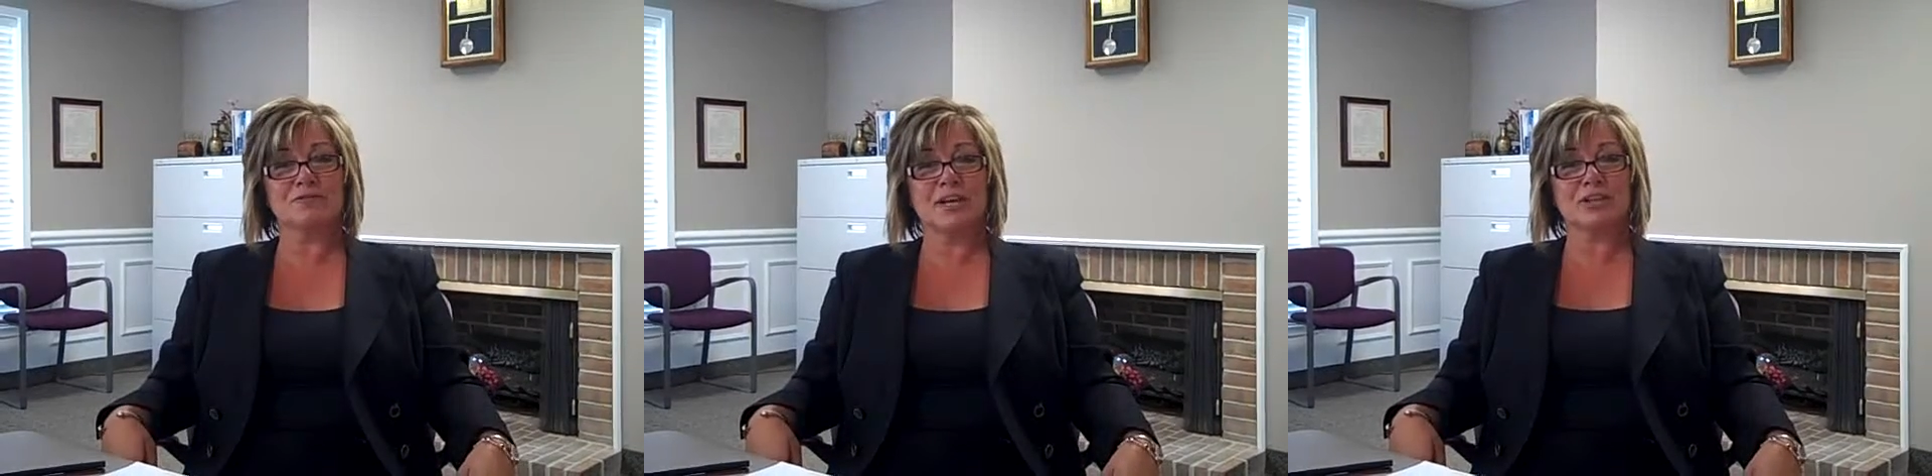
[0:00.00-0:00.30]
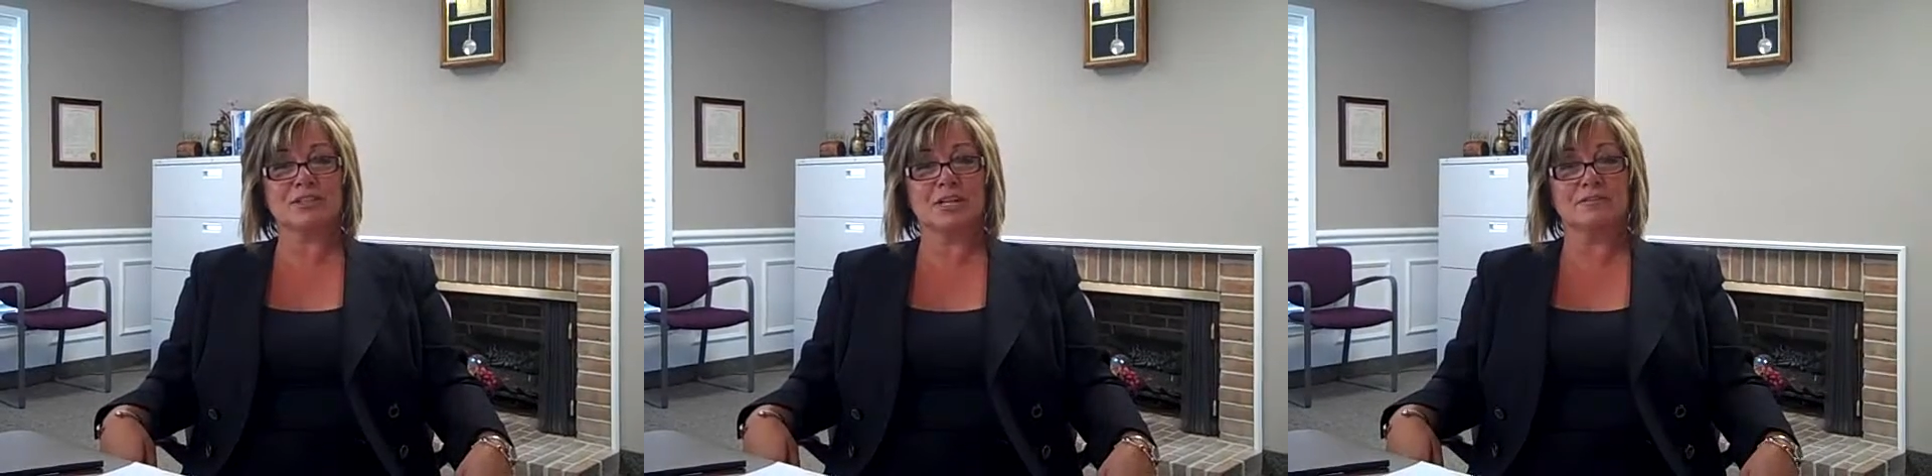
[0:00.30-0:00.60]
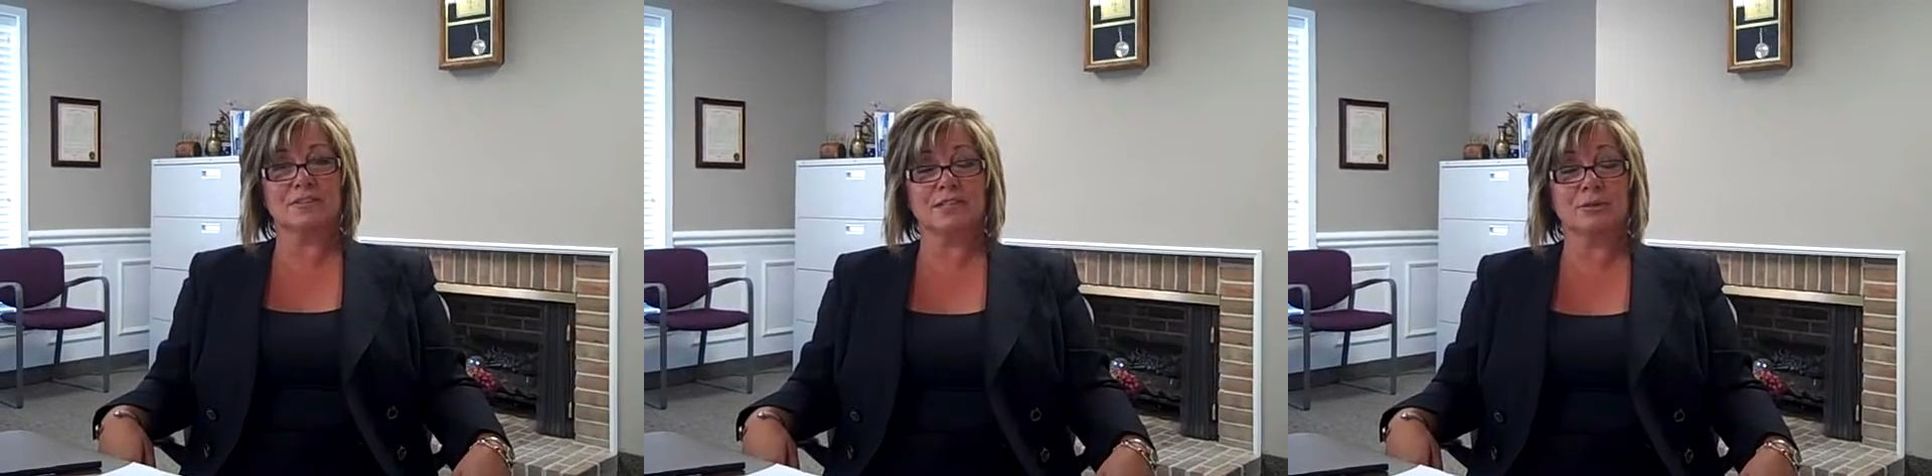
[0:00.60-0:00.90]
you find
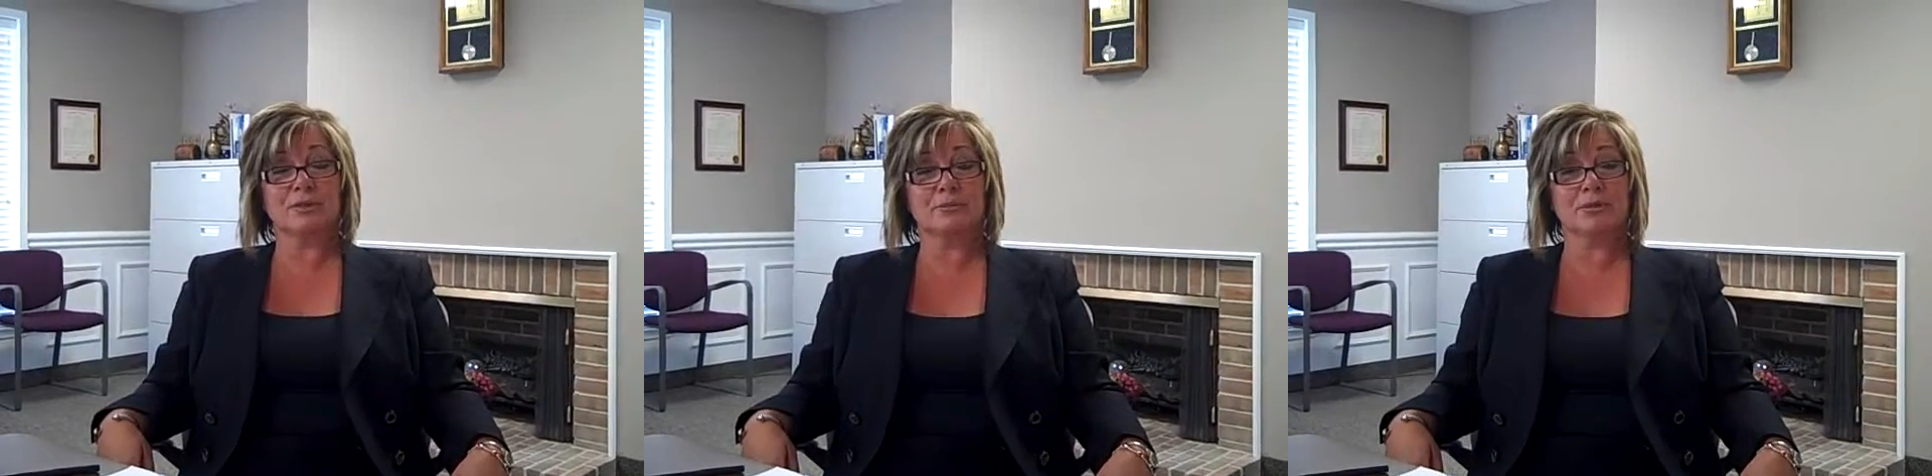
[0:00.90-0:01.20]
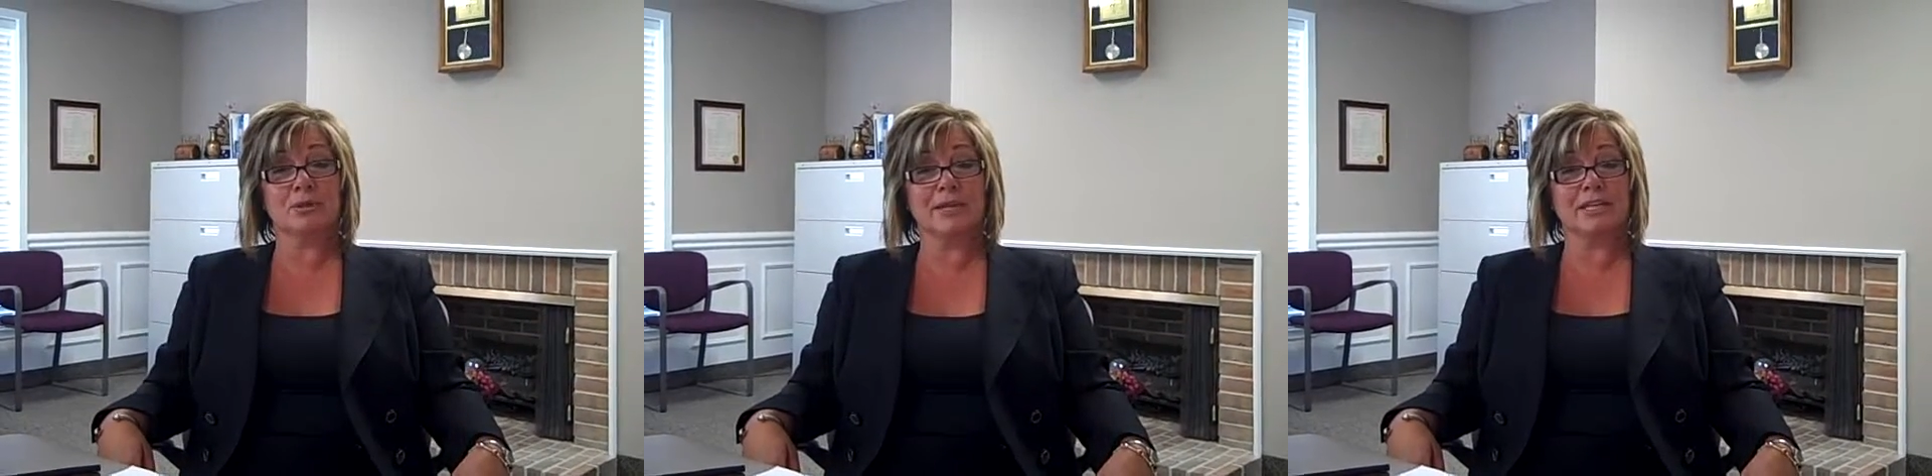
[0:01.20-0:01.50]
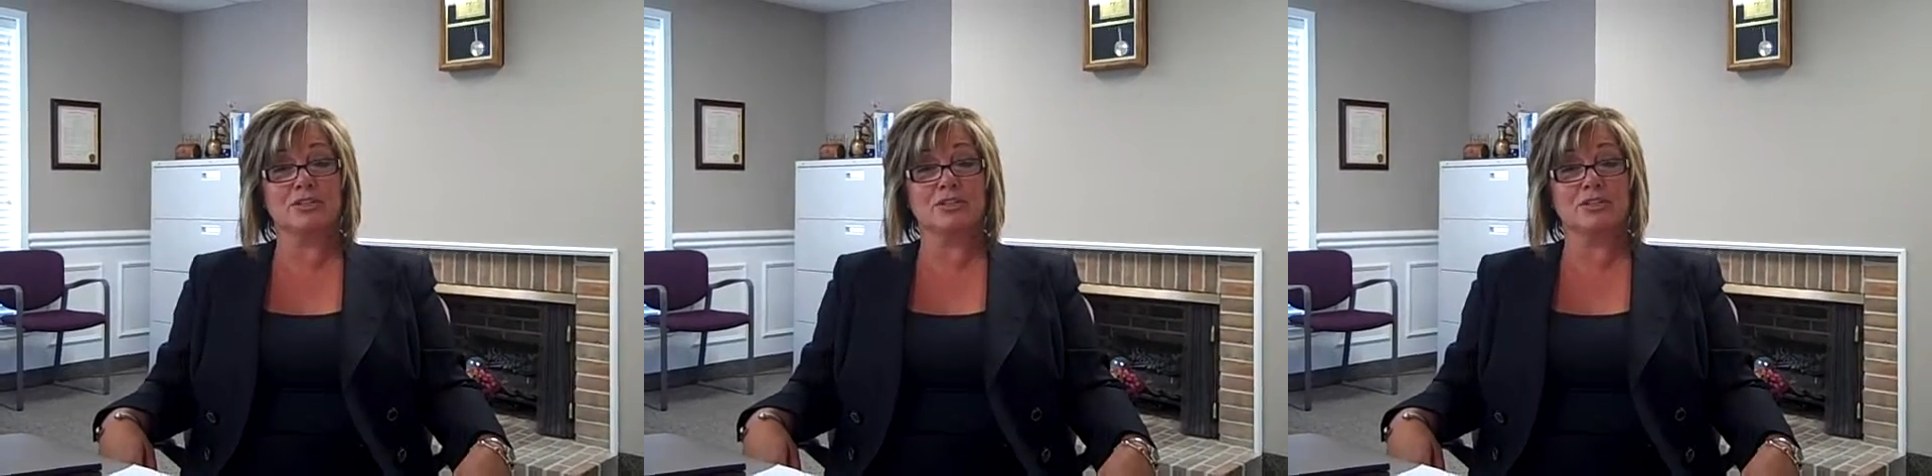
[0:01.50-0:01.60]
yourself dealing with employee